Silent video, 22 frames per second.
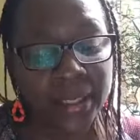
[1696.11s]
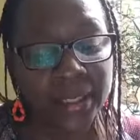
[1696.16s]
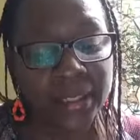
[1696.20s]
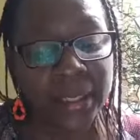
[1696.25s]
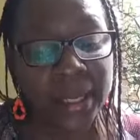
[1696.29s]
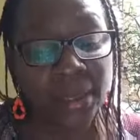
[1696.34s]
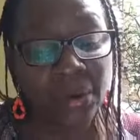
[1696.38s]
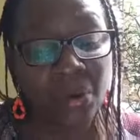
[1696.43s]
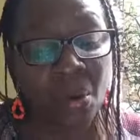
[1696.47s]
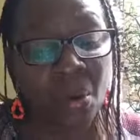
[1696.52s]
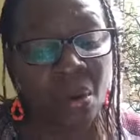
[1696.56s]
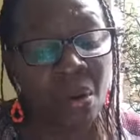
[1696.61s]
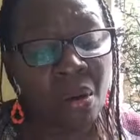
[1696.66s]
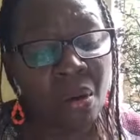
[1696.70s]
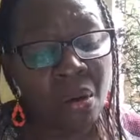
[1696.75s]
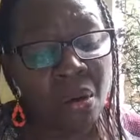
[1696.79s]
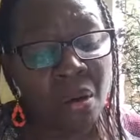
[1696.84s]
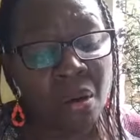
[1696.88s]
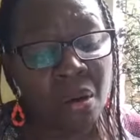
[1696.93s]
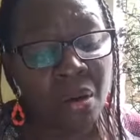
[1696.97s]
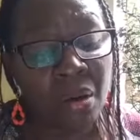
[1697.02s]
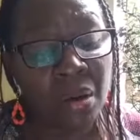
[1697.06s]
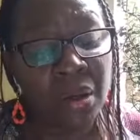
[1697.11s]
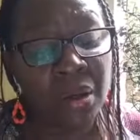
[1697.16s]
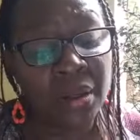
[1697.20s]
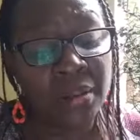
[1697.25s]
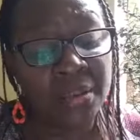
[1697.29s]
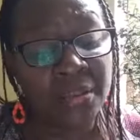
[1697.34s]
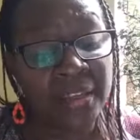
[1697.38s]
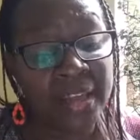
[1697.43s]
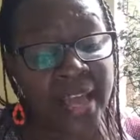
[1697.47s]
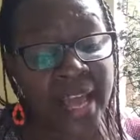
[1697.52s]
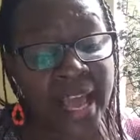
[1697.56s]
that all
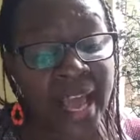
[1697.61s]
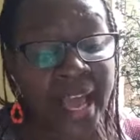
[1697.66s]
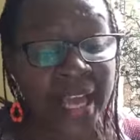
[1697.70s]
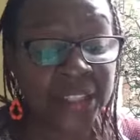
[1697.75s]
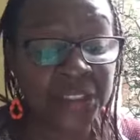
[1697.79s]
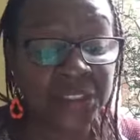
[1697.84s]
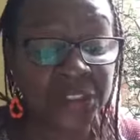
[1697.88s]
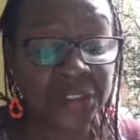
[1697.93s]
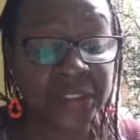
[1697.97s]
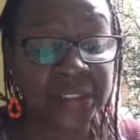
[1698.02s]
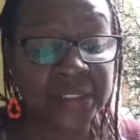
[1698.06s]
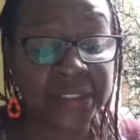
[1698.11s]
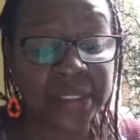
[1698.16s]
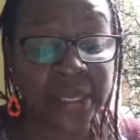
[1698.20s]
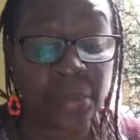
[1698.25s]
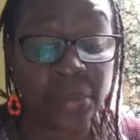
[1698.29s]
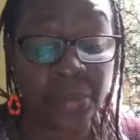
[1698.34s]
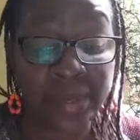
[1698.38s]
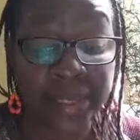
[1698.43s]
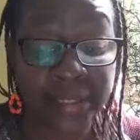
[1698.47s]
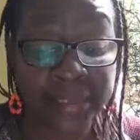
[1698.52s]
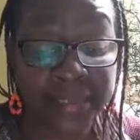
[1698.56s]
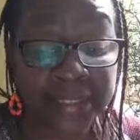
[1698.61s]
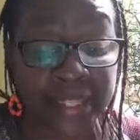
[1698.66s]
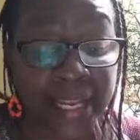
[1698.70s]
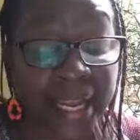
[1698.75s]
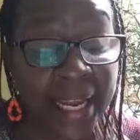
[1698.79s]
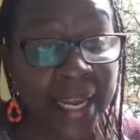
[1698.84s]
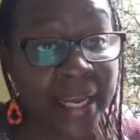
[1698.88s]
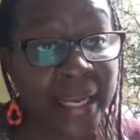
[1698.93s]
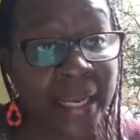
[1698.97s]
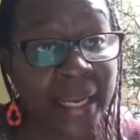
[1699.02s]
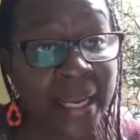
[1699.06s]
the actions that we
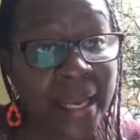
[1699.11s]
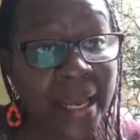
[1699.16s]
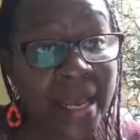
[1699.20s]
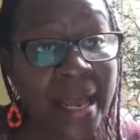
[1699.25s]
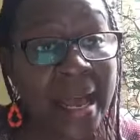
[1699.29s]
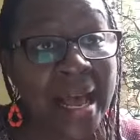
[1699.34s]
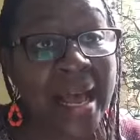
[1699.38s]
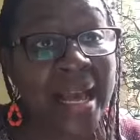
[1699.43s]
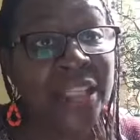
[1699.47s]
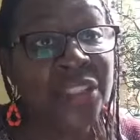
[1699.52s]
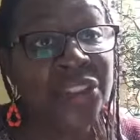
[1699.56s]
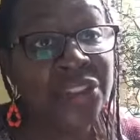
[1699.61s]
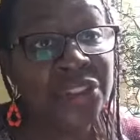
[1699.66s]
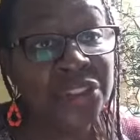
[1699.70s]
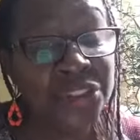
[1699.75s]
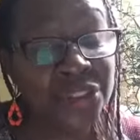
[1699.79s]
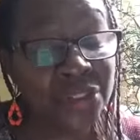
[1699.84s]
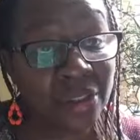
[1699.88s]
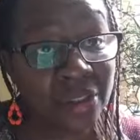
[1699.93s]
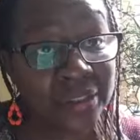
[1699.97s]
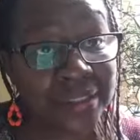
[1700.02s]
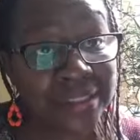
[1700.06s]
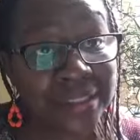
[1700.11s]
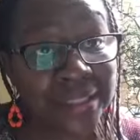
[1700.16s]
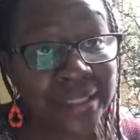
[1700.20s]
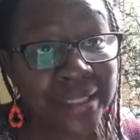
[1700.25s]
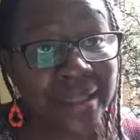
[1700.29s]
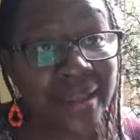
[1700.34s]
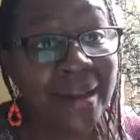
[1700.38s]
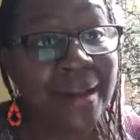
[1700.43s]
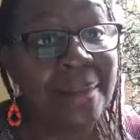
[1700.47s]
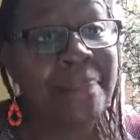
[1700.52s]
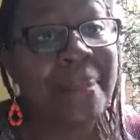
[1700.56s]
take are just
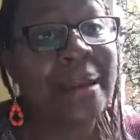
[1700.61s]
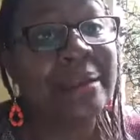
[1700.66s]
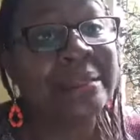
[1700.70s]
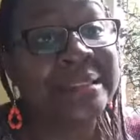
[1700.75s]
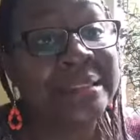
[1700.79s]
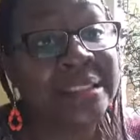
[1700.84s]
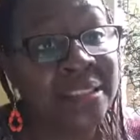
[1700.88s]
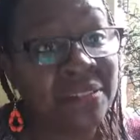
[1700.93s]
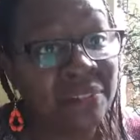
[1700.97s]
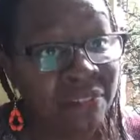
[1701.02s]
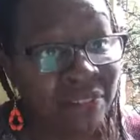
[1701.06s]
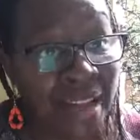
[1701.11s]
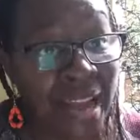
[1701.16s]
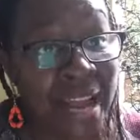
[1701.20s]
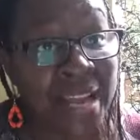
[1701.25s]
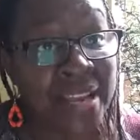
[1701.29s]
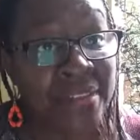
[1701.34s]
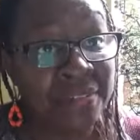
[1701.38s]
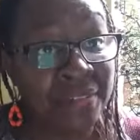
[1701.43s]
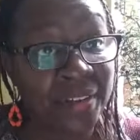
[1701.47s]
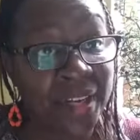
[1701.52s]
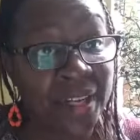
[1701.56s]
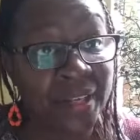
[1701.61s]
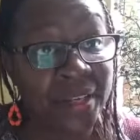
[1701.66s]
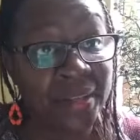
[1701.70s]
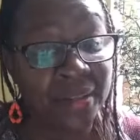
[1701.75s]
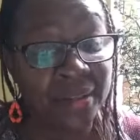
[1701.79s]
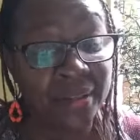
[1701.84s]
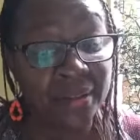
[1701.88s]
about surviving.